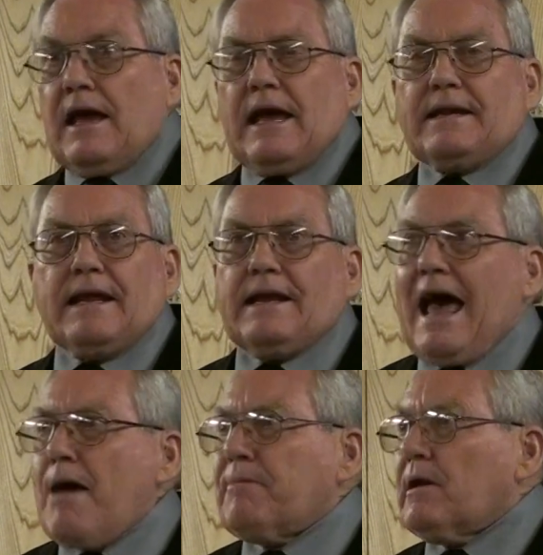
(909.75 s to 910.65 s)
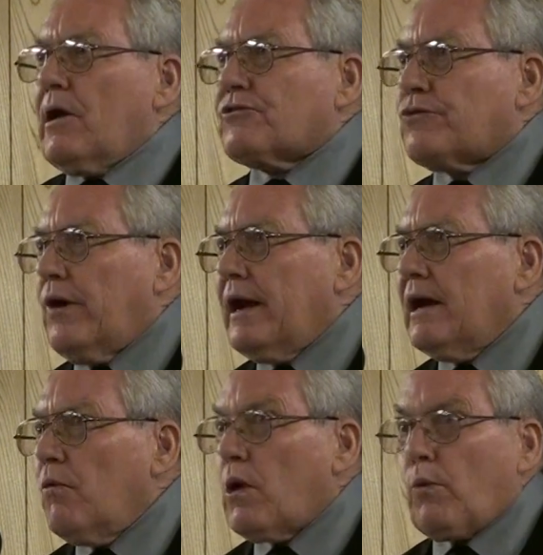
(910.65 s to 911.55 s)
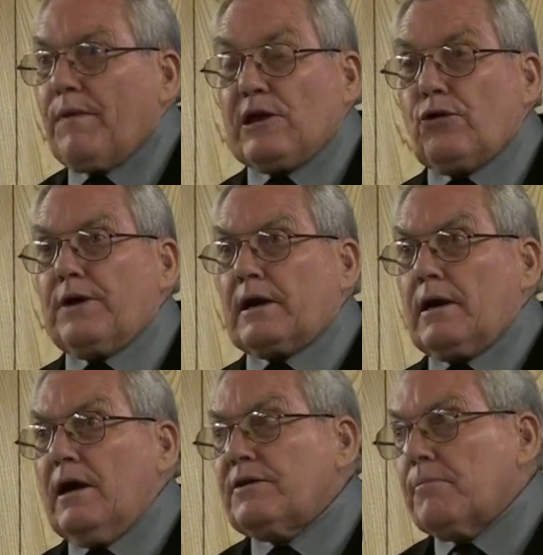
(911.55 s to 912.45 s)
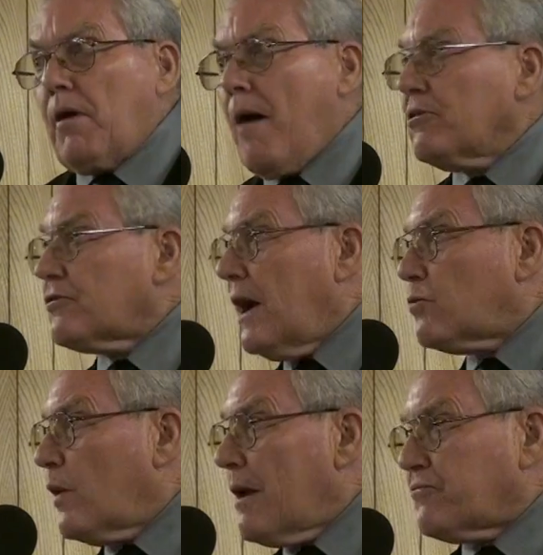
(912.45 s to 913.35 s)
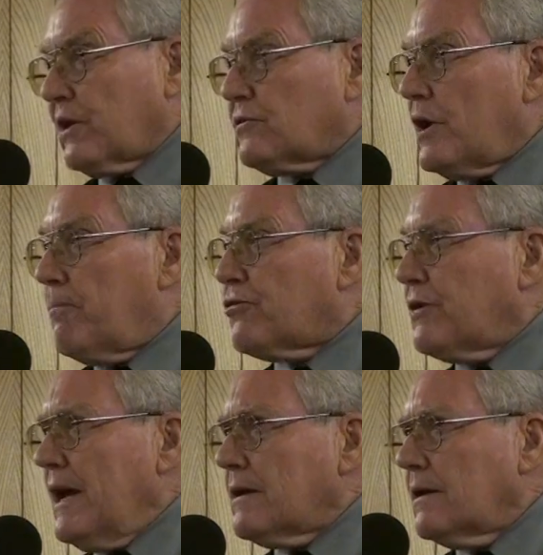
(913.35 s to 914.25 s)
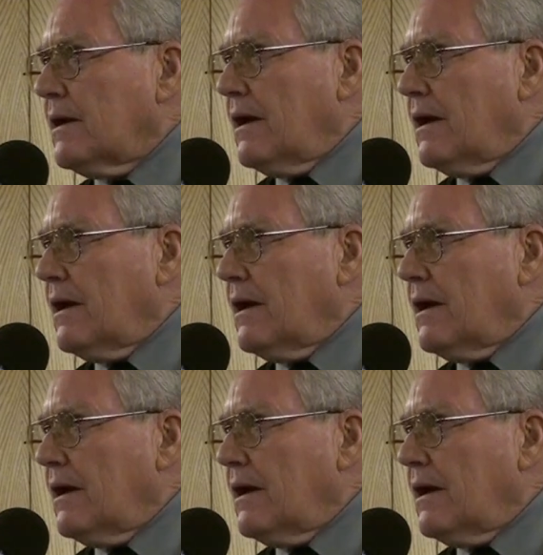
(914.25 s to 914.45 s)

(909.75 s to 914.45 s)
It didn't happen in Australia, where when they turned the guns, the homicide went up 600%.